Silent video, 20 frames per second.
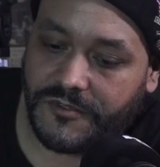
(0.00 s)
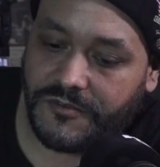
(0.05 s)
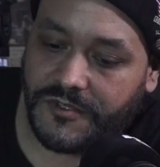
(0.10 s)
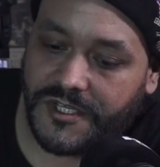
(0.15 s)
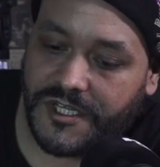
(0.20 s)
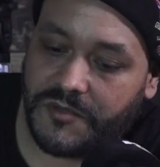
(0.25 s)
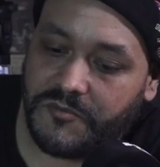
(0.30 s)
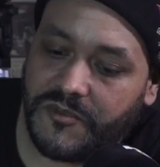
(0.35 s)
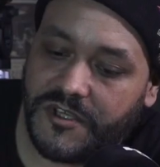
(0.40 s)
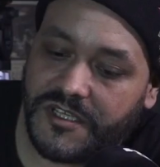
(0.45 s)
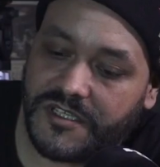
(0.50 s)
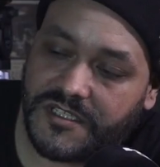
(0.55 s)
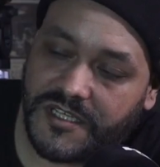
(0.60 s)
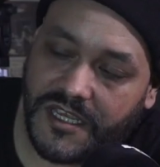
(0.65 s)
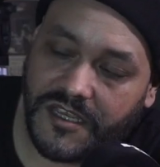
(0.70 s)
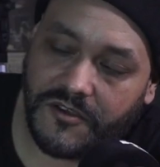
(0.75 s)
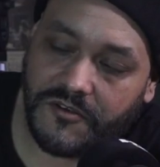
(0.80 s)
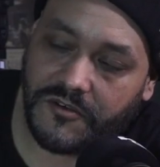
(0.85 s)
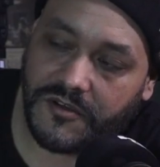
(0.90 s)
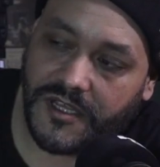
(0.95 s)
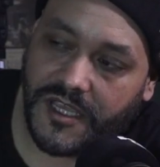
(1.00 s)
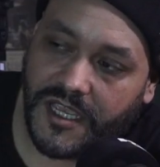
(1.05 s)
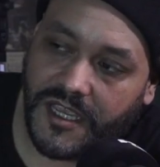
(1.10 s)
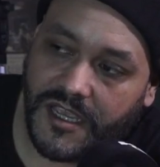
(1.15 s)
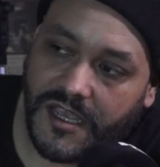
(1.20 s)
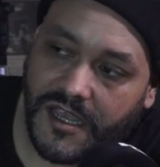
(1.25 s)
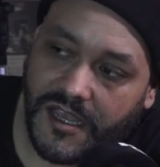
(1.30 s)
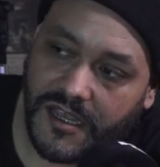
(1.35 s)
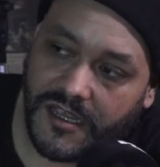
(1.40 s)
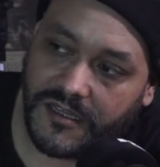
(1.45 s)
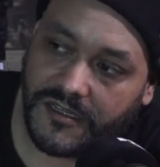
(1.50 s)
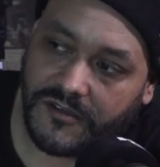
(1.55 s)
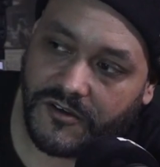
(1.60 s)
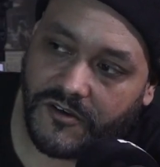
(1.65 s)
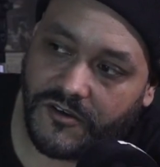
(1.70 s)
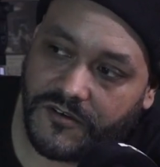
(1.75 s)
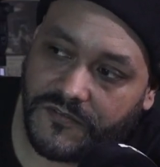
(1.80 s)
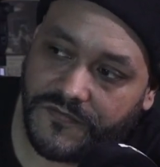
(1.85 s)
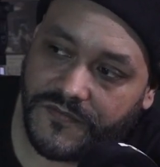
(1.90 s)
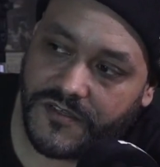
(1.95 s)
Give me your take on AI,
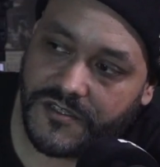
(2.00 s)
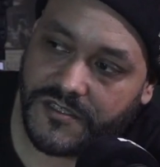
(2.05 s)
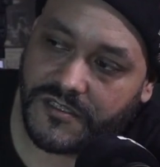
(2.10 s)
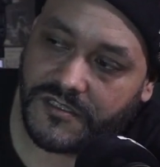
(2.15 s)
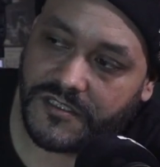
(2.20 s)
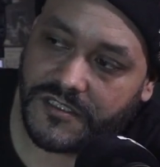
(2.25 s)
artificial